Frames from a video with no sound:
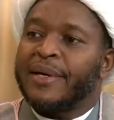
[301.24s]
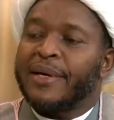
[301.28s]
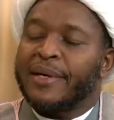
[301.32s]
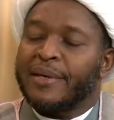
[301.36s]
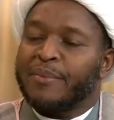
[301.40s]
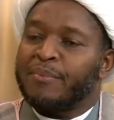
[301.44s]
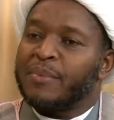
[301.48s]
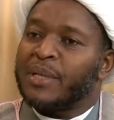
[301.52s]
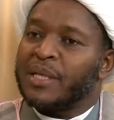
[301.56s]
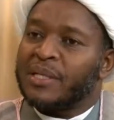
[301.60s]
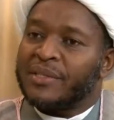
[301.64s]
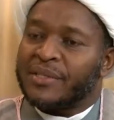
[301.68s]
he
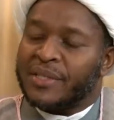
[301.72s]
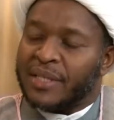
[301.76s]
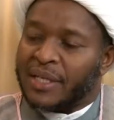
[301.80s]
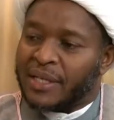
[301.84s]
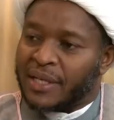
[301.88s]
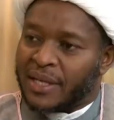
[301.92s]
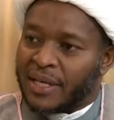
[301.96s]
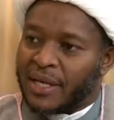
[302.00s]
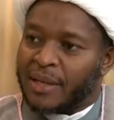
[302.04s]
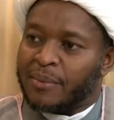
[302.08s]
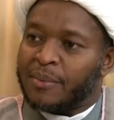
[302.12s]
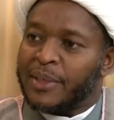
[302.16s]
built
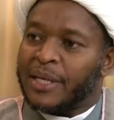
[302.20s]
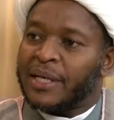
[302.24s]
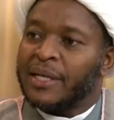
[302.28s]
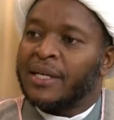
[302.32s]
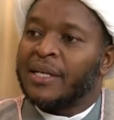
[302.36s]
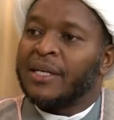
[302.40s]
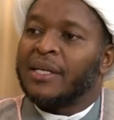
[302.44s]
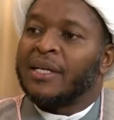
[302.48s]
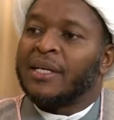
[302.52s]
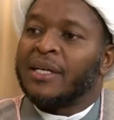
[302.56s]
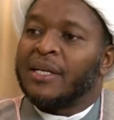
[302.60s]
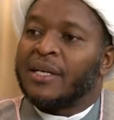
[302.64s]
Al-Kaaba
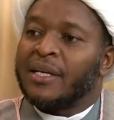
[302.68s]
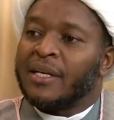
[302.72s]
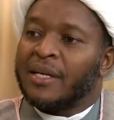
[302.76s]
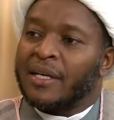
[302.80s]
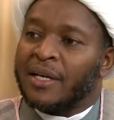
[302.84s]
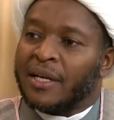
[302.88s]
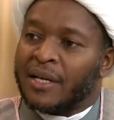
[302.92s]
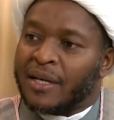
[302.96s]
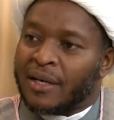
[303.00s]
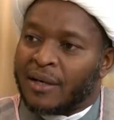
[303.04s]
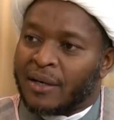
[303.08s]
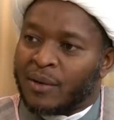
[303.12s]

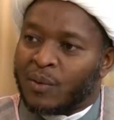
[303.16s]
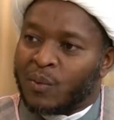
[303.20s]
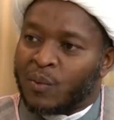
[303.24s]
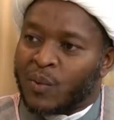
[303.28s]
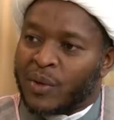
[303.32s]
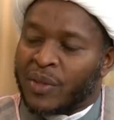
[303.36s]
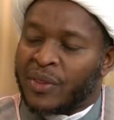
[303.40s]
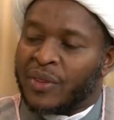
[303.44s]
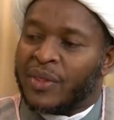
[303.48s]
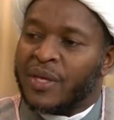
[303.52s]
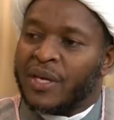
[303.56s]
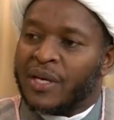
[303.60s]

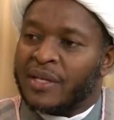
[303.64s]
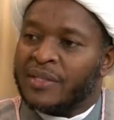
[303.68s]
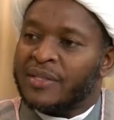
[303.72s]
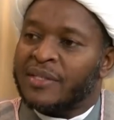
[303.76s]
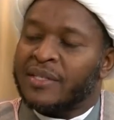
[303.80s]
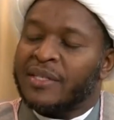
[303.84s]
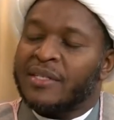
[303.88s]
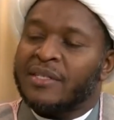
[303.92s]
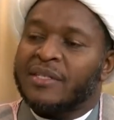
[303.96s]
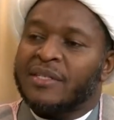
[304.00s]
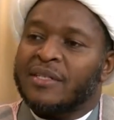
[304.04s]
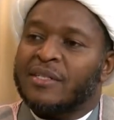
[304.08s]
with the
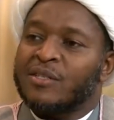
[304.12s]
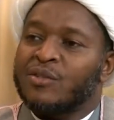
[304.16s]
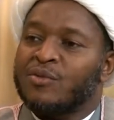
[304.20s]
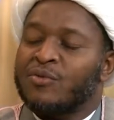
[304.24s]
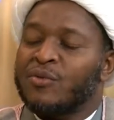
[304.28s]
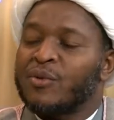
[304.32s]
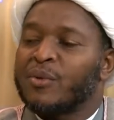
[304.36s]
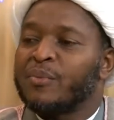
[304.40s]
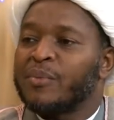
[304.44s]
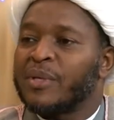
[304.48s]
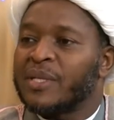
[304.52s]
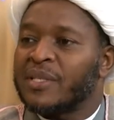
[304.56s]
assistance
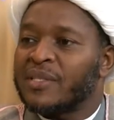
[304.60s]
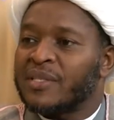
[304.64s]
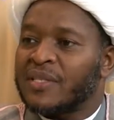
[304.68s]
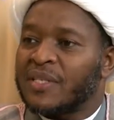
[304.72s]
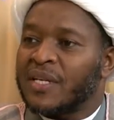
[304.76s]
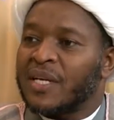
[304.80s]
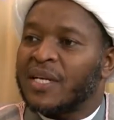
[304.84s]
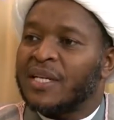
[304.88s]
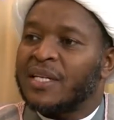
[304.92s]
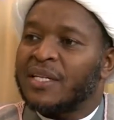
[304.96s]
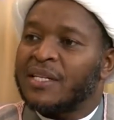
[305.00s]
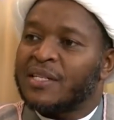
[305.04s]
from his
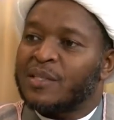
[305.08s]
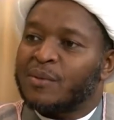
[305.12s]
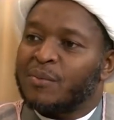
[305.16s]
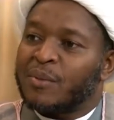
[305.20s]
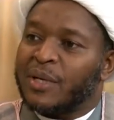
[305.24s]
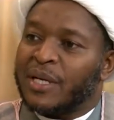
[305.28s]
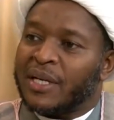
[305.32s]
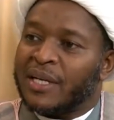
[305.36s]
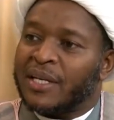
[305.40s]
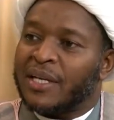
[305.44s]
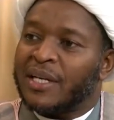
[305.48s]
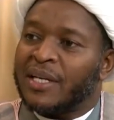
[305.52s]
son
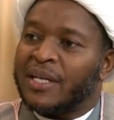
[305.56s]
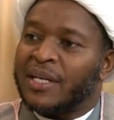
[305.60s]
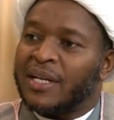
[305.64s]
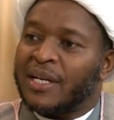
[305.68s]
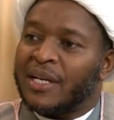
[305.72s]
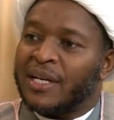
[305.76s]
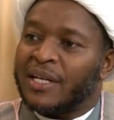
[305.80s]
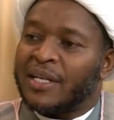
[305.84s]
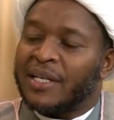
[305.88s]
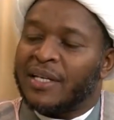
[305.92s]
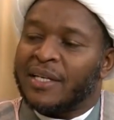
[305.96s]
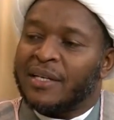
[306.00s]
Ismail
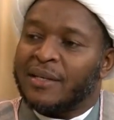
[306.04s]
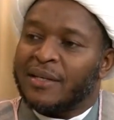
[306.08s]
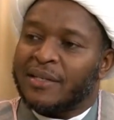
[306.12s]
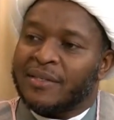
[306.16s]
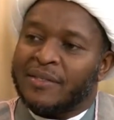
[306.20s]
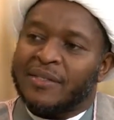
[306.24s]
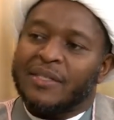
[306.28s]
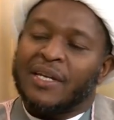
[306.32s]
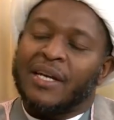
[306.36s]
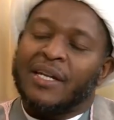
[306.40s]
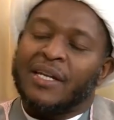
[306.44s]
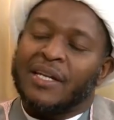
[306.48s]

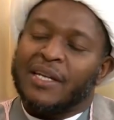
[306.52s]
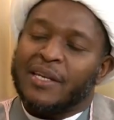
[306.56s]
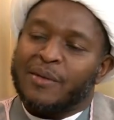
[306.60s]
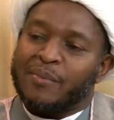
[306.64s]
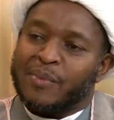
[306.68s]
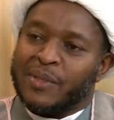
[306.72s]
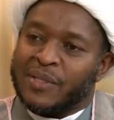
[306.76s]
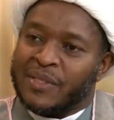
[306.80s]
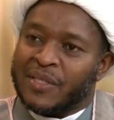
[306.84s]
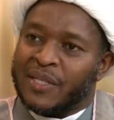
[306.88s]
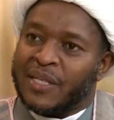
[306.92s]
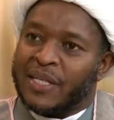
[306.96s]

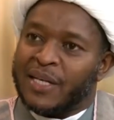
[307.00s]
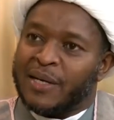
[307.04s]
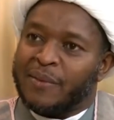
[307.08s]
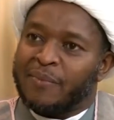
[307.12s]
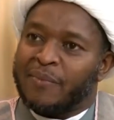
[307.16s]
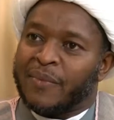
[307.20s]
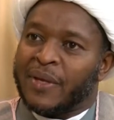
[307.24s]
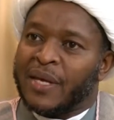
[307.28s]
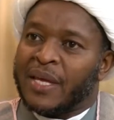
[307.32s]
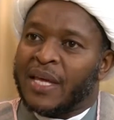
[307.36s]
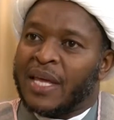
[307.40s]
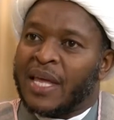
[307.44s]
alayhi
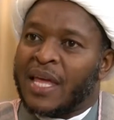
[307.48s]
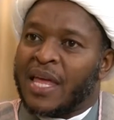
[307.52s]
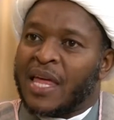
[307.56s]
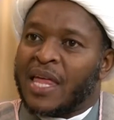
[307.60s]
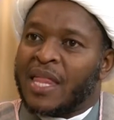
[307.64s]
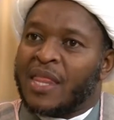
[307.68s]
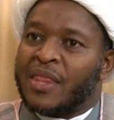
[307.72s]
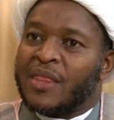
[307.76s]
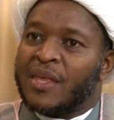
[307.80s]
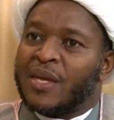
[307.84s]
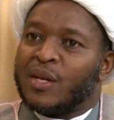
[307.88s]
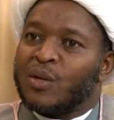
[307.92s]
salam.
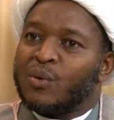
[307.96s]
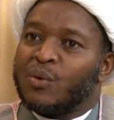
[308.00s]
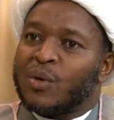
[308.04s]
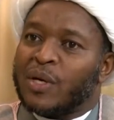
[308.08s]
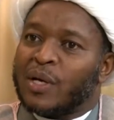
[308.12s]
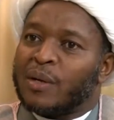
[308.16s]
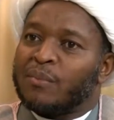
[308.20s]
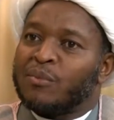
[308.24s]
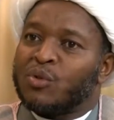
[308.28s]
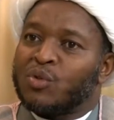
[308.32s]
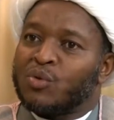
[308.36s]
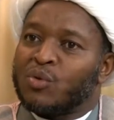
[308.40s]
Then you
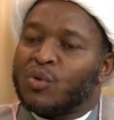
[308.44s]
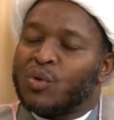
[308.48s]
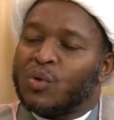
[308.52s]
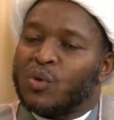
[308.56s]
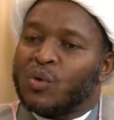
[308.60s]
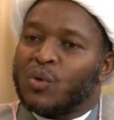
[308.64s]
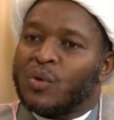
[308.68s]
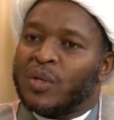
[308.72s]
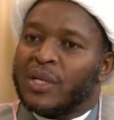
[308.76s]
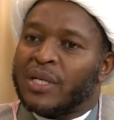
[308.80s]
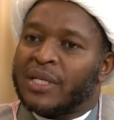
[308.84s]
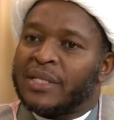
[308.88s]
come to
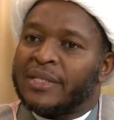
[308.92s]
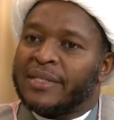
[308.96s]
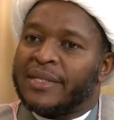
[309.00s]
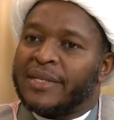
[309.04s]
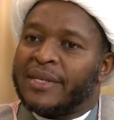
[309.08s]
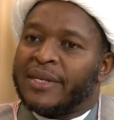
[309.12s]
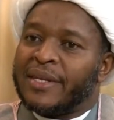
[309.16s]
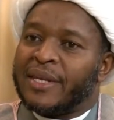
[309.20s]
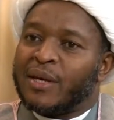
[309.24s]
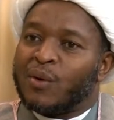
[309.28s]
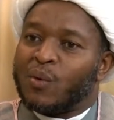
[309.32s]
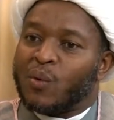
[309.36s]
know that
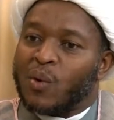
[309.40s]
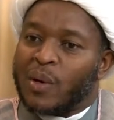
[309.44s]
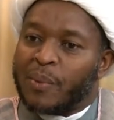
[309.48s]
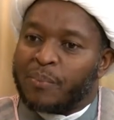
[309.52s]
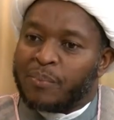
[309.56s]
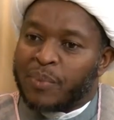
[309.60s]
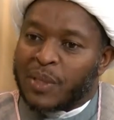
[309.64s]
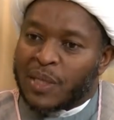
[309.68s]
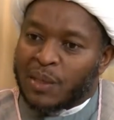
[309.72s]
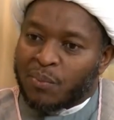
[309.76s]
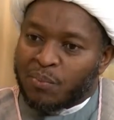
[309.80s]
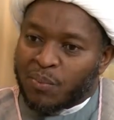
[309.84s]
there were
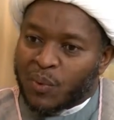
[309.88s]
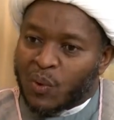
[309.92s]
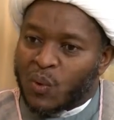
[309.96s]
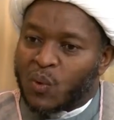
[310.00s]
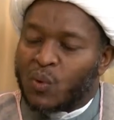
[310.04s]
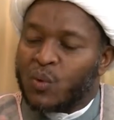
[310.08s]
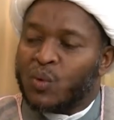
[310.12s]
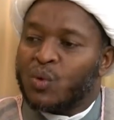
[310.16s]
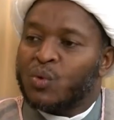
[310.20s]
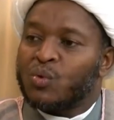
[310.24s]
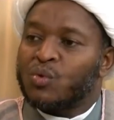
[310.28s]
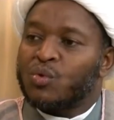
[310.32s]
people
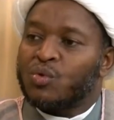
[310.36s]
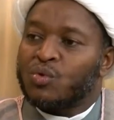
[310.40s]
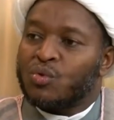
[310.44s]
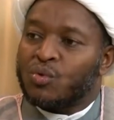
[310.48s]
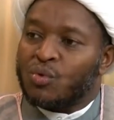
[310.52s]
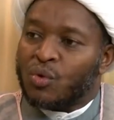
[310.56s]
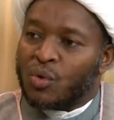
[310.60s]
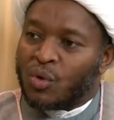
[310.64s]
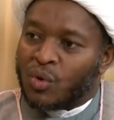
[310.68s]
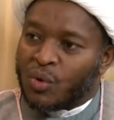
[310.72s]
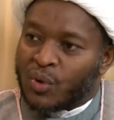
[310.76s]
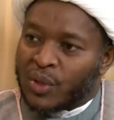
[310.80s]
who used
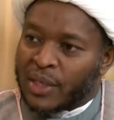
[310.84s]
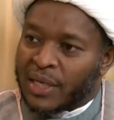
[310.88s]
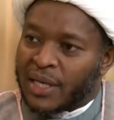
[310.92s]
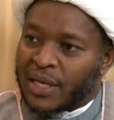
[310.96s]
to honor